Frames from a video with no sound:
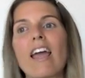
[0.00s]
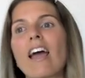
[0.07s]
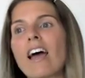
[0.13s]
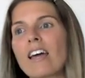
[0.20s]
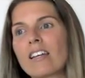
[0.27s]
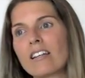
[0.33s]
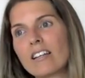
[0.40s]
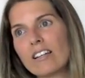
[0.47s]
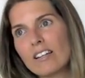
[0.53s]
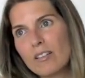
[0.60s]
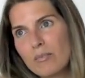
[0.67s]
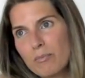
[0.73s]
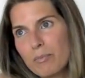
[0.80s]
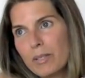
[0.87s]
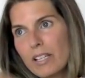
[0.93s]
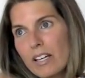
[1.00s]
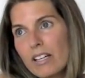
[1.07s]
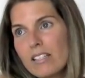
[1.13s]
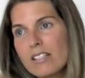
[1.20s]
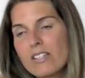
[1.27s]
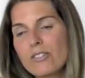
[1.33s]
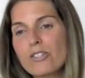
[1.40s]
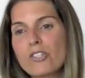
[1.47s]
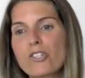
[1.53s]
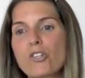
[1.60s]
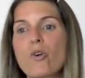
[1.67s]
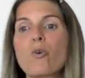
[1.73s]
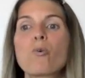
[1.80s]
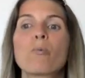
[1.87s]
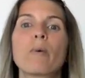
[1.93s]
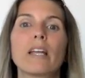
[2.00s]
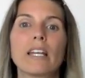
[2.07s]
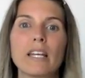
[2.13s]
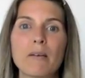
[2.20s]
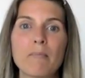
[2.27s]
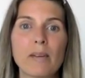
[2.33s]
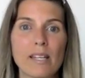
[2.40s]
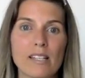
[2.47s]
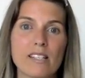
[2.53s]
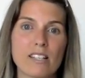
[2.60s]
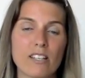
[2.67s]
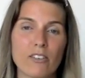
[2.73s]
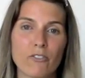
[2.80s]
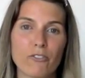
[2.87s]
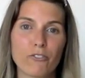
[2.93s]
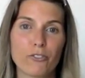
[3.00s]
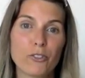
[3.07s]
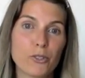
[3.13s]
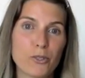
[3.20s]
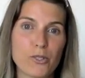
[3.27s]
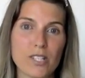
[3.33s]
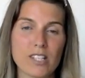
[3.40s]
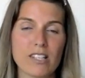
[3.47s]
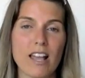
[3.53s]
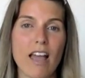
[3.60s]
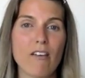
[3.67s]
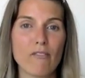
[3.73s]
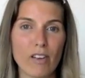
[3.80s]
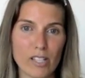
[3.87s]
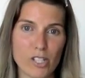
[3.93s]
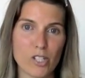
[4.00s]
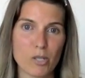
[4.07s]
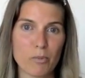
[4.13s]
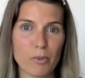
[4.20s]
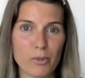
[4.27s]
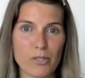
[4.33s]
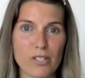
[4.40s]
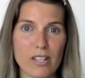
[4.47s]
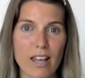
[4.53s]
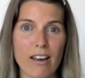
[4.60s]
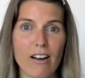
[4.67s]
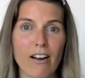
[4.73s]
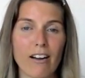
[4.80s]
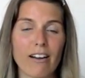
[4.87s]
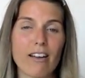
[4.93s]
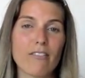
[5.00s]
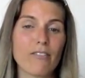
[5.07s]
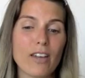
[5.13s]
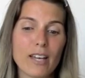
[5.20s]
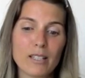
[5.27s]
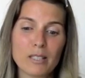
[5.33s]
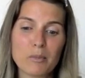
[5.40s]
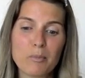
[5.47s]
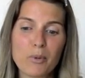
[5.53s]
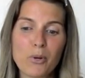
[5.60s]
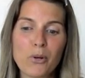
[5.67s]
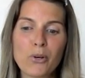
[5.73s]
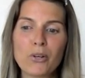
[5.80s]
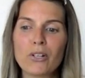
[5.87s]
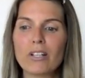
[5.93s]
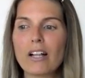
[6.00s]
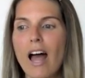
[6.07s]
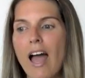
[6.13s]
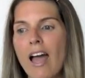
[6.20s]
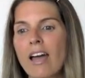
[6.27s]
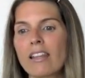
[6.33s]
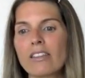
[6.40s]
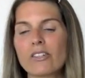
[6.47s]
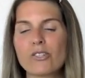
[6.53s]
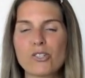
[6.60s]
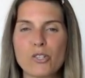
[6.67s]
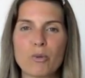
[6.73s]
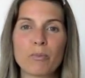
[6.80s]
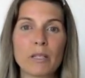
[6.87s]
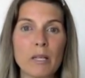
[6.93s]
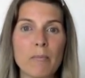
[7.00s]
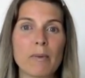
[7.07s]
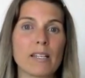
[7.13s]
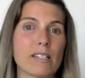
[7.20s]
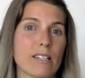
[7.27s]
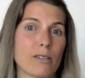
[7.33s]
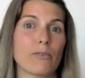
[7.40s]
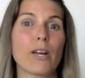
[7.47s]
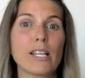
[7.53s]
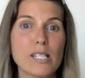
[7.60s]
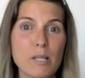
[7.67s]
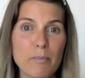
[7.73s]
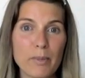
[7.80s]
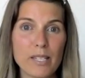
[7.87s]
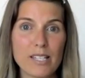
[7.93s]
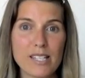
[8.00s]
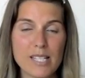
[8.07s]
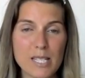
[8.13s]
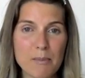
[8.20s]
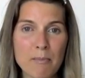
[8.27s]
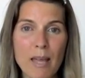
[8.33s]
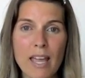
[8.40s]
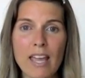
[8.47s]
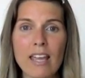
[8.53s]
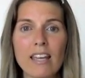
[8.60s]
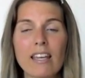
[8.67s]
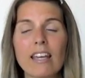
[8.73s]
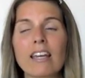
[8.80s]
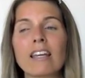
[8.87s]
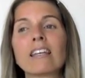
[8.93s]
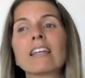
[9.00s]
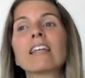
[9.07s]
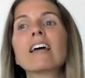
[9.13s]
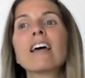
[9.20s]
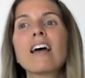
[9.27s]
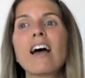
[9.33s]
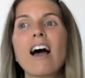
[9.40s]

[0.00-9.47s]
And because there's so many amazing fruits and vegetables that are available, and there's so many amazing recipes to make, and